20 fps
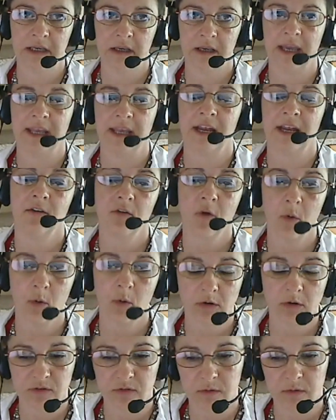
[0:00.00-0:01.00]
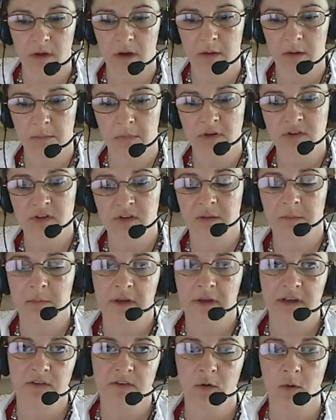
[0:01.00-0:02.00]
and now of course, much like
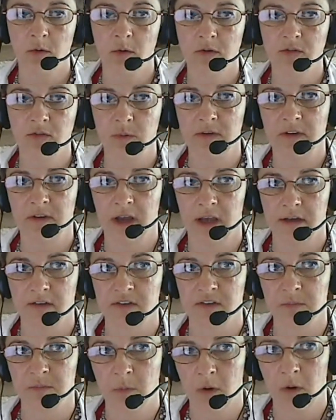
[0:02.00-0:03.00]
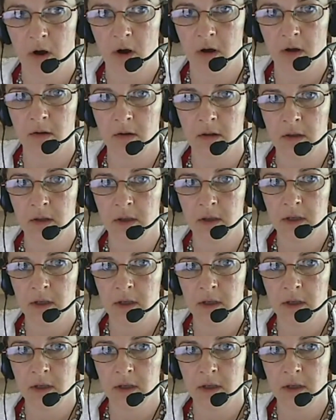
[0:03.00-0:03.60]
many schools, we've got a small